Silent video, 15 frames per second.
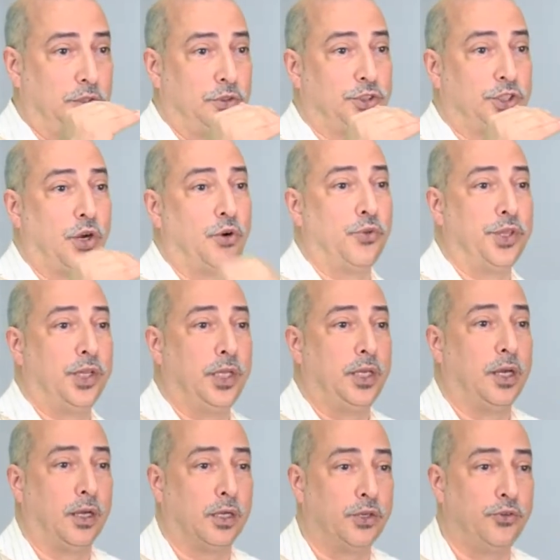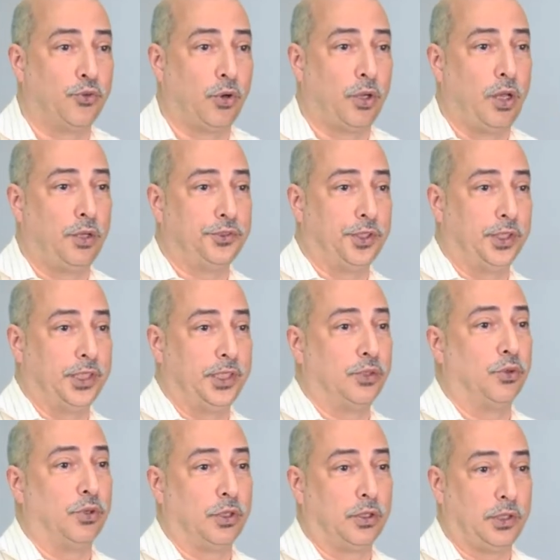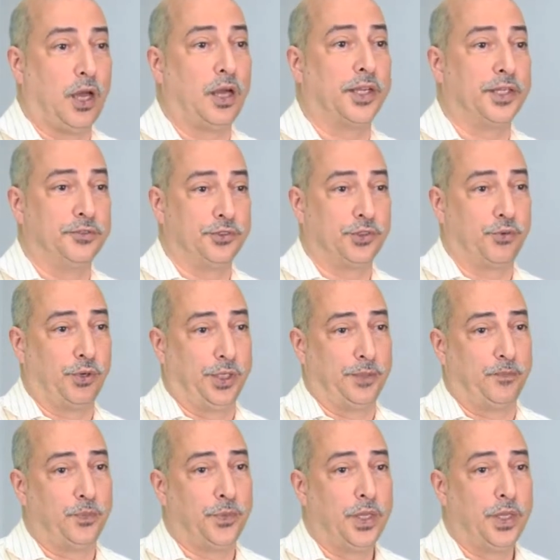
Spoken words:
show the Control-Alt-Delete or login screen.